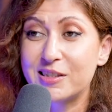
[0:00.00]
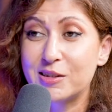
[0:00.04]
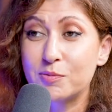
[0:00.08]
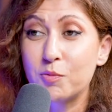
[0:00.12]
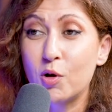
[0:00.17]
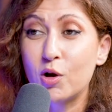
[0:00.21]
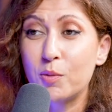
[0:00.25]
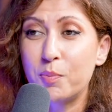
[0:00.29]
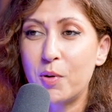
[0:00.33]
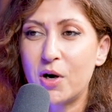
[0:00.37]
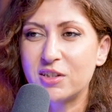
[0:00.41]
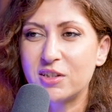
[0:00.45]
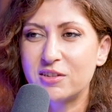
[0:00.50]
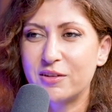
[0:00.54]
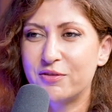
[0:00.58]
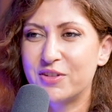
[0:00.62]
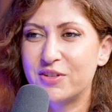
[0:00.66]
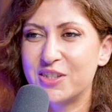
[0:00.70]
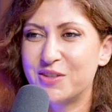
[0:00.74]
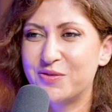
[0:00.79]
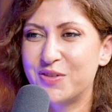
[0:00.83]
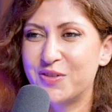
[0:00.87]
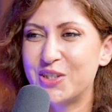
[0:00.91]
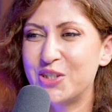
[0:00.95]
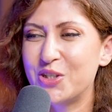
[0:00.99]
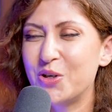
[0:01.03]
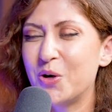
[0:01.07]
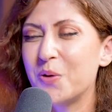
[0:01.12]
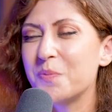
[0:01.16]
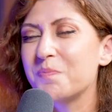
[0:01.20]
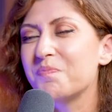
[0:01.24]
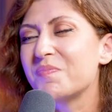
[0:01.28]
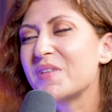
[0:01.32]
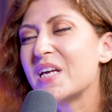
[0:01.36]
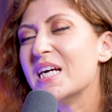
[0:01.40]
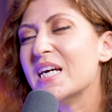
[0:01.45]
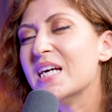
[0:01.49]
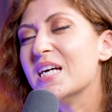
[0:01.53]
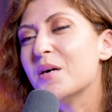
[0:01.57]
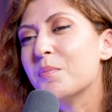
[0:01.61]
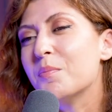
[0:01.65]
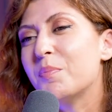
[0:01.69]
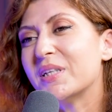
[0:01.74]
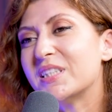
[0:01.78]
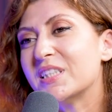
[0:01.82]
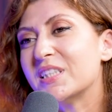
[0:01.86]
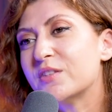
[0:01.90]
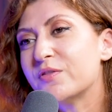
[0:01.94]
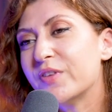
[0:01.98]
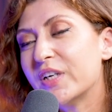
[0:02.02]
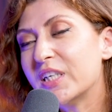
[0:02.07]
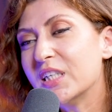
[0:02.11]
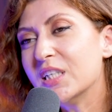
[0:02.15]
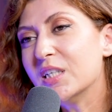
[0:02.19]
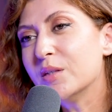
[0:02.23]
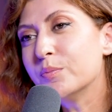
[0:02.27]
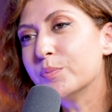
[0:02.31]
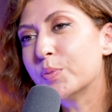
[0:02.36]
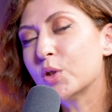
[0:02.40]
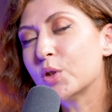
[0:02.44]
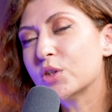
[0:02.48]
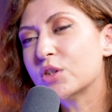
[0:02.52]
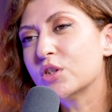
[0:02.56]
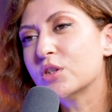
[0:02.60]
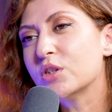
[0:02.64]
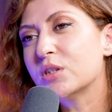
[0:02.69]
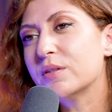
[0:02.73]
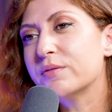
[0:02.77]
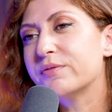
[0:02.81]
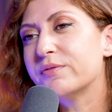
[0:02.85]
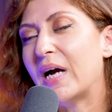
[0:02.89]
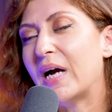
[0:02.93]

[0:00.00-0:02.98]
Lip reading: small part of this video. But it's very important to